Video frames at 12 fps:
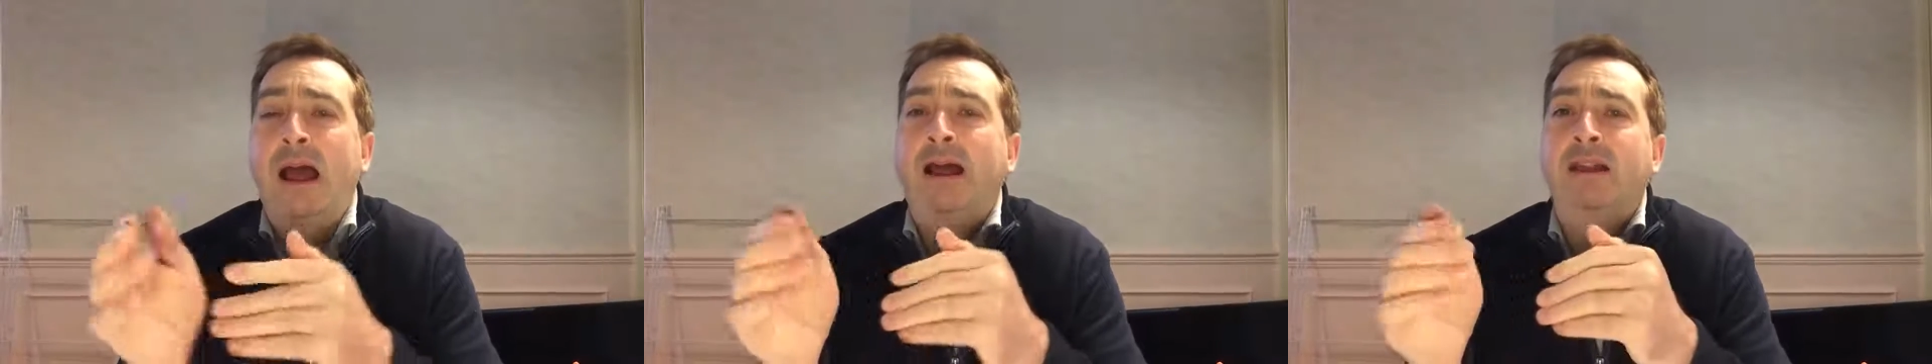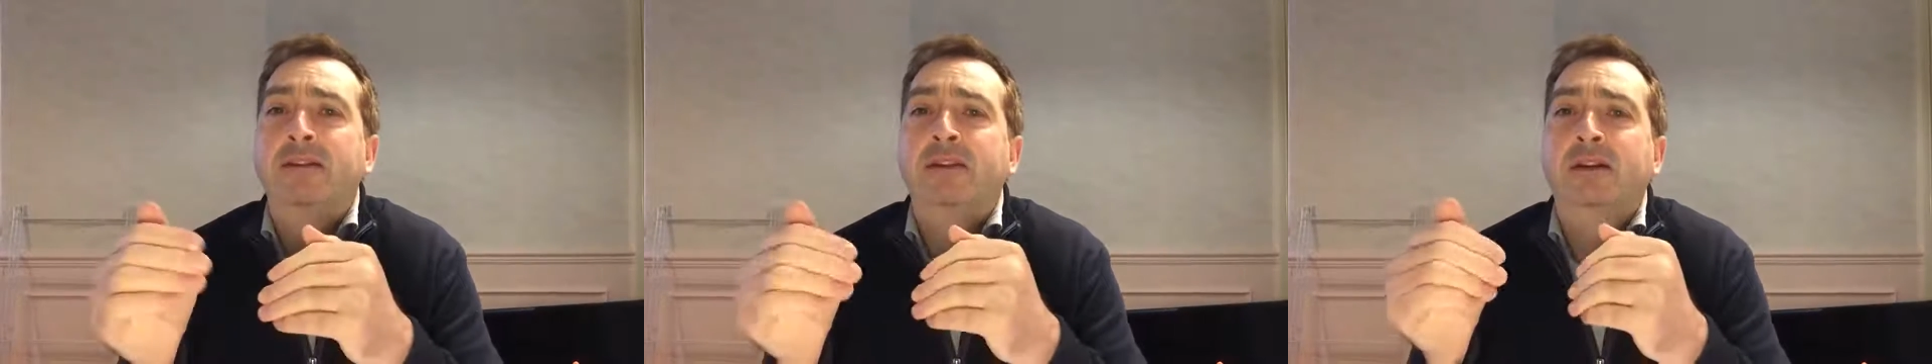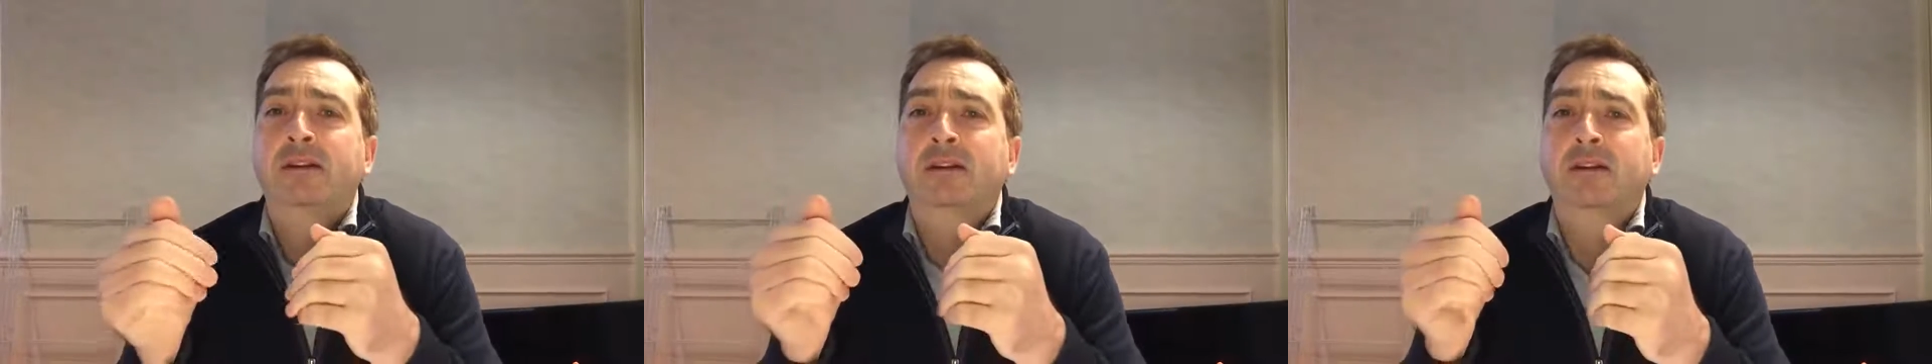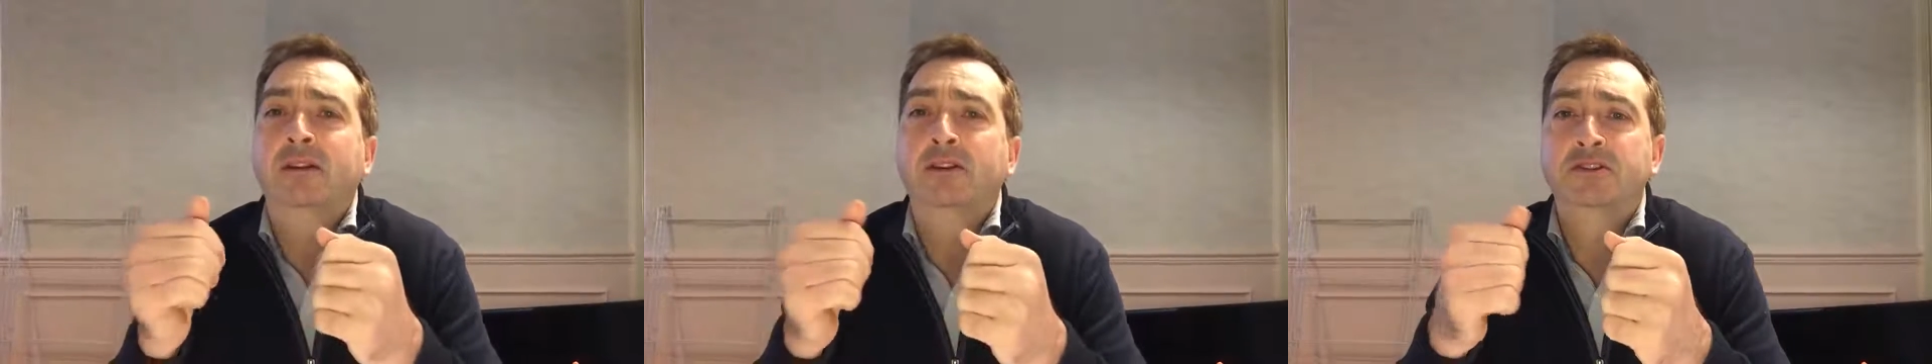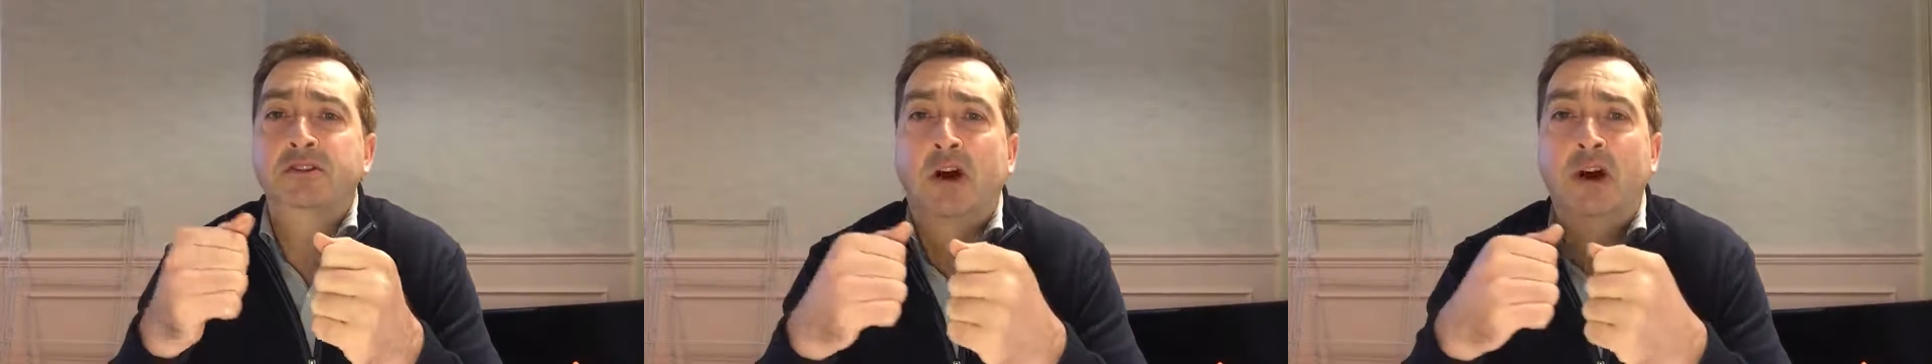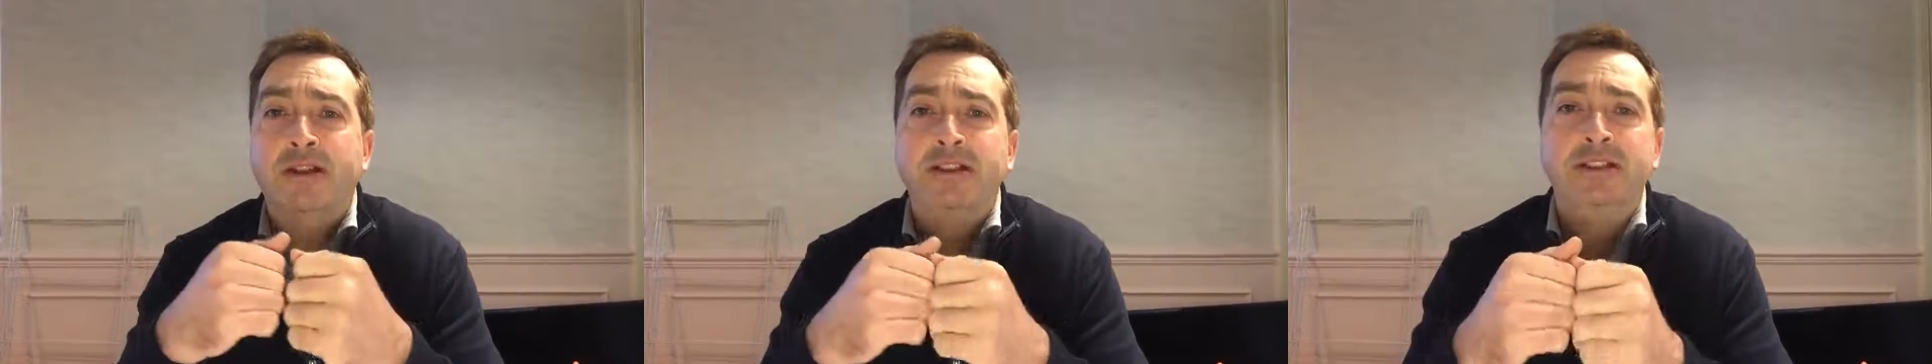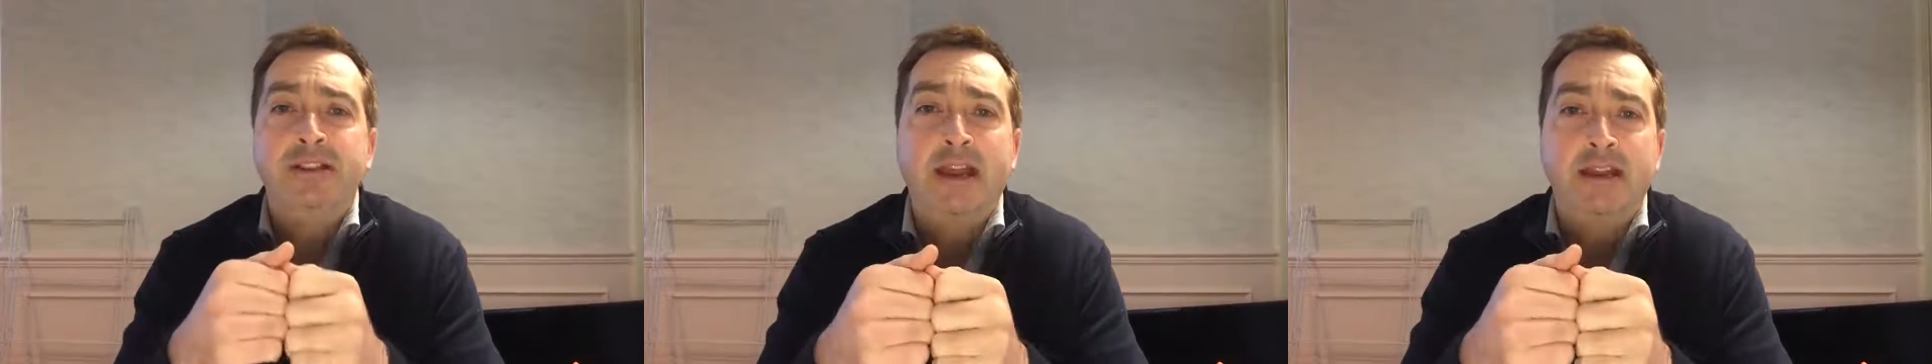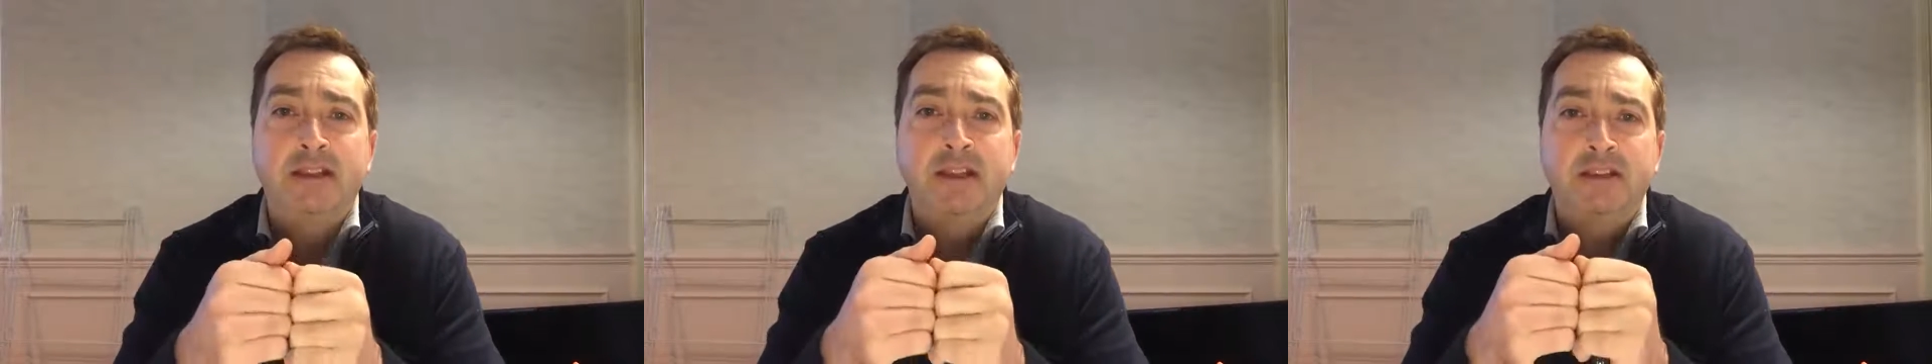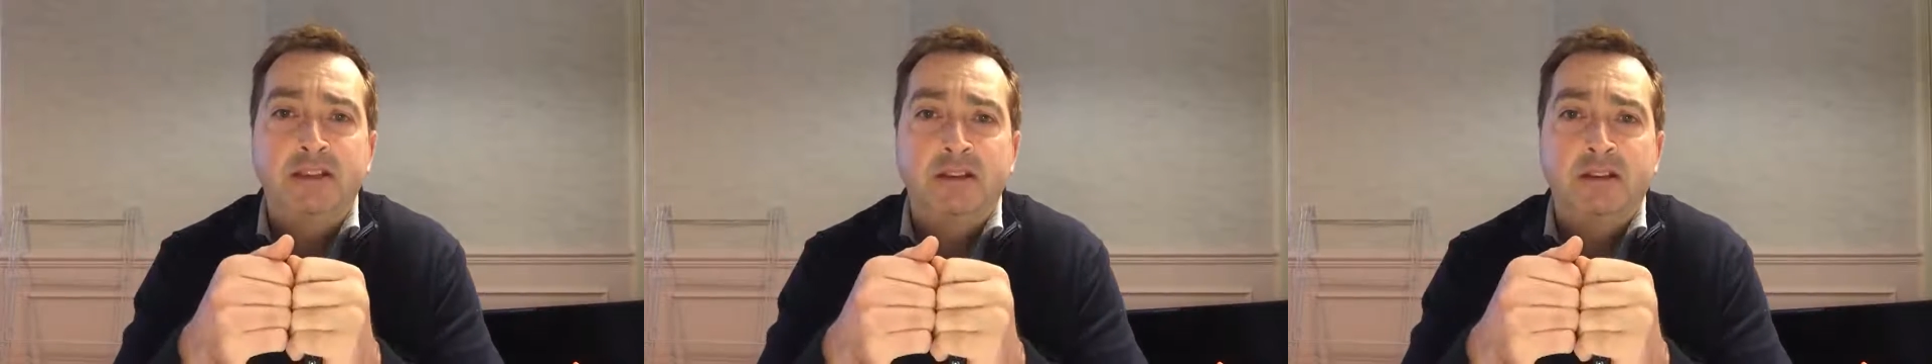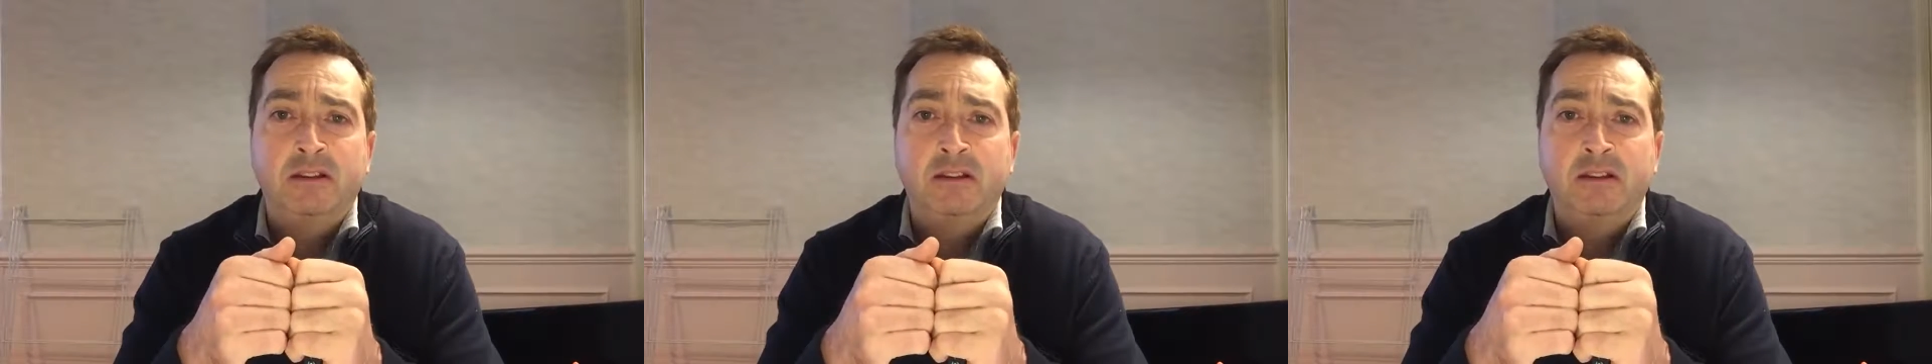and you're starting to take these